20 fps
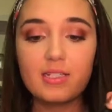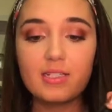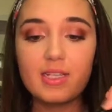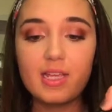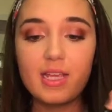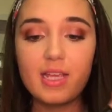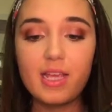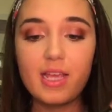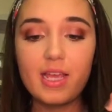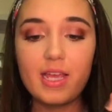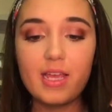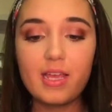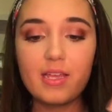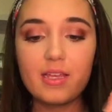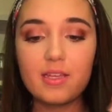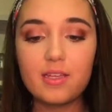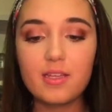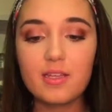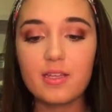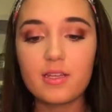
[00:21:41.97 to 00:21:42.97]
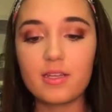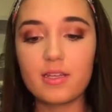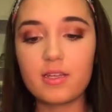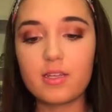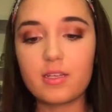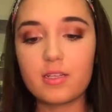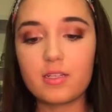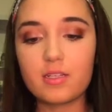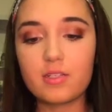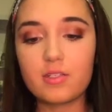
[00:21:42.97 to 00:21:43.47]
take it,
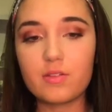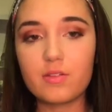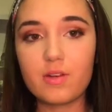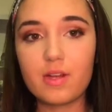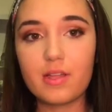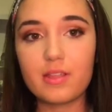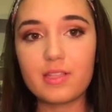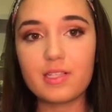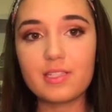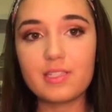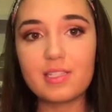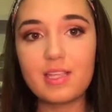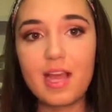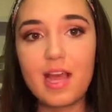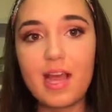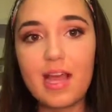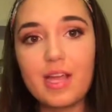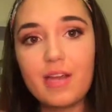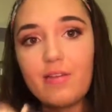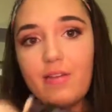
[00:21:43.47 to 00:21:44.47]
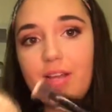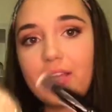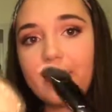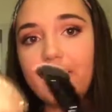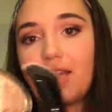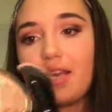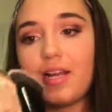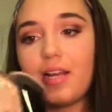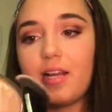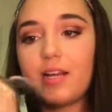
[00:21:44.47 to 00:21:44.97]
do it on the side right
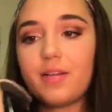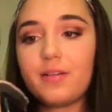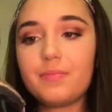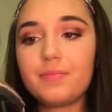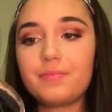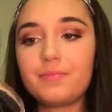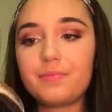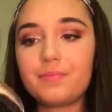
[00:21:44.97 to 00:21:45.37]
there.